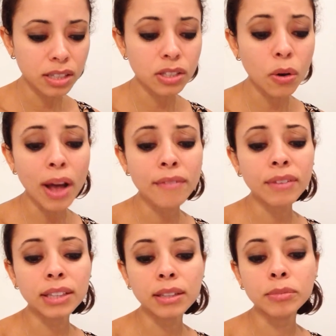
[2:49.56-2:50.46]
So I
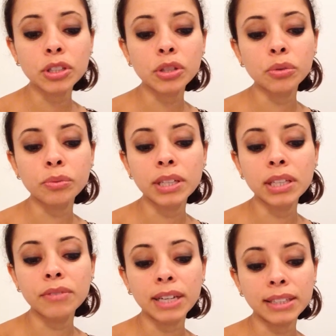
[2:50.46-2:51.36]
invite them to
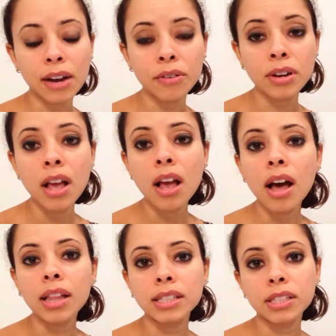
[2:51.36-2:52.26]
really write down
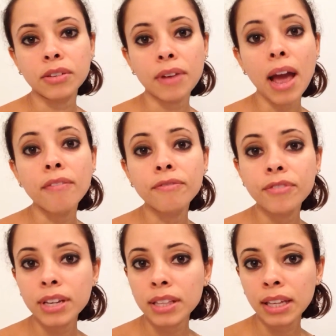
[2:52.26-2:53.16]
a list of
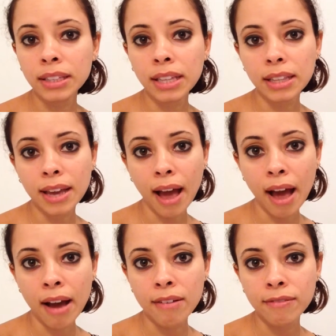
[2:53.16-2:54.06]
everything that they
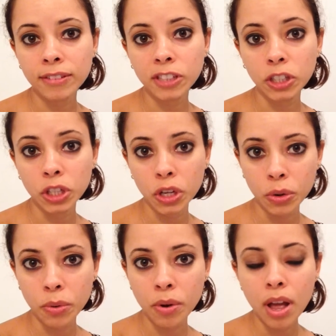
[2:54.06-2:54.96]
have to
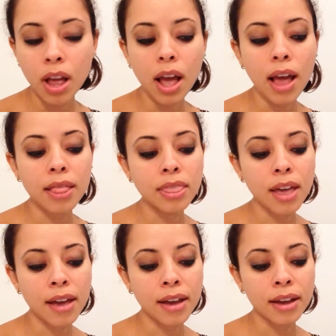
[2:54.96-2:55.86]
do, and
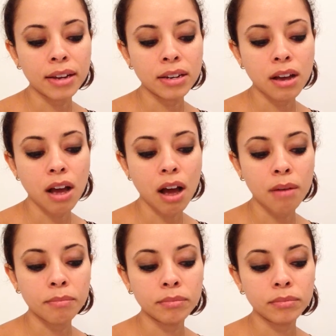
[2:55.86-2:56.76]
then
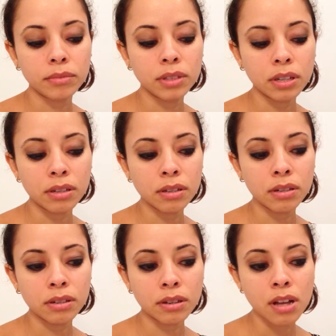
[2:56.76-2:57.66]
um,
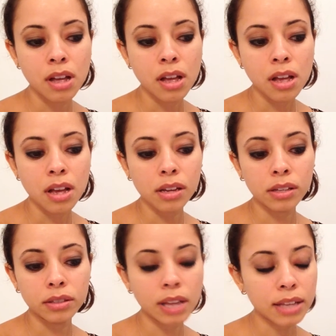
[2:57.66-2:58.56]
the
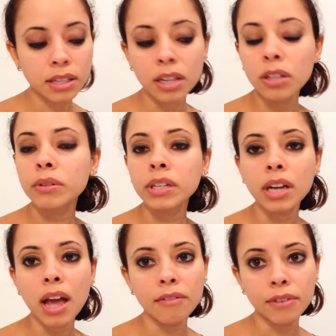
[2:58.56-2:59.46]
that's
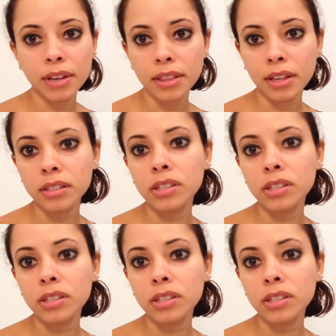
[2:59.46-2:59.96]
including everything.